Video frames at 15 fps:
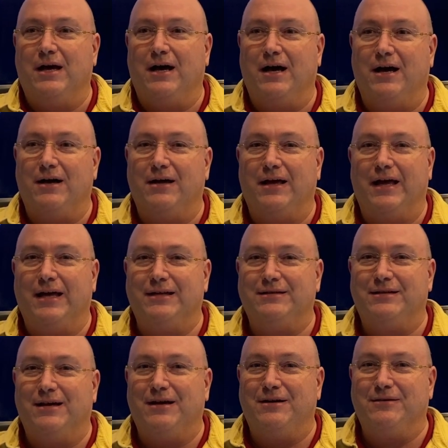Uh,
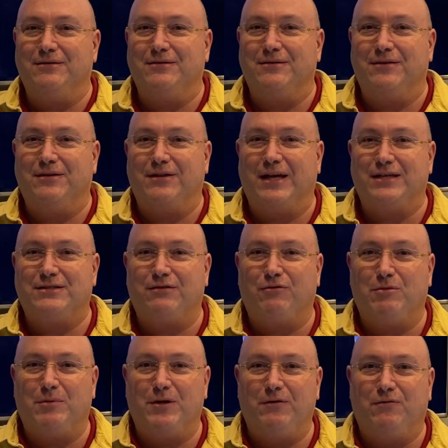and uh, thanks
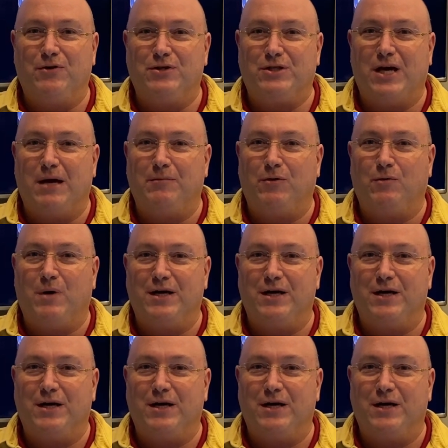everybody for your time and